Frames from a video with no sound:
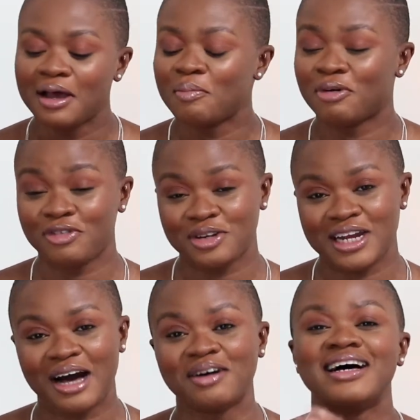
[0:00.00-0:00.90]
but for
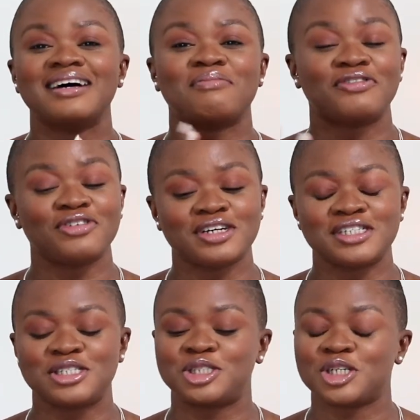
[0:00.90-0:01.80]
now my focus
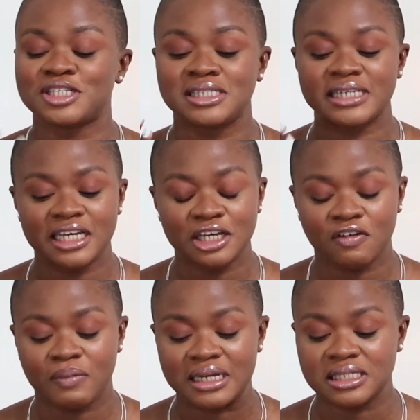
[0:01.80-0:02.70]
is just taking care
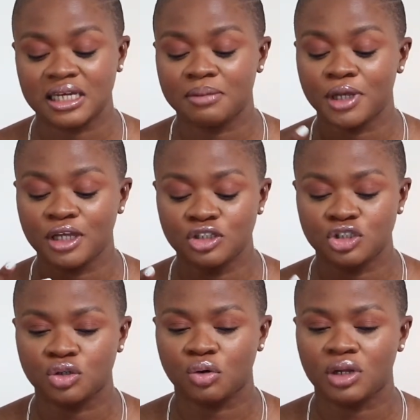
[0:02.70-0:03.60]
of my skin making
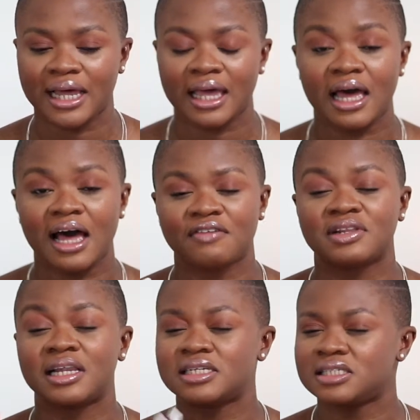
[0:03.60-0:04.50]
sure like i have
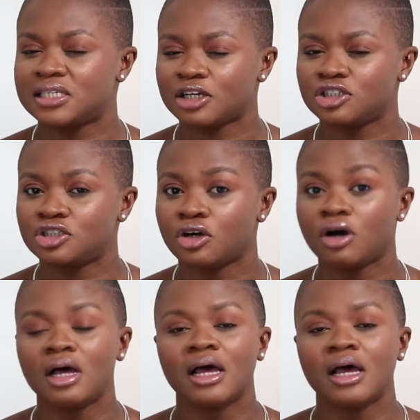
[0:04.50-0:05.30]
less texture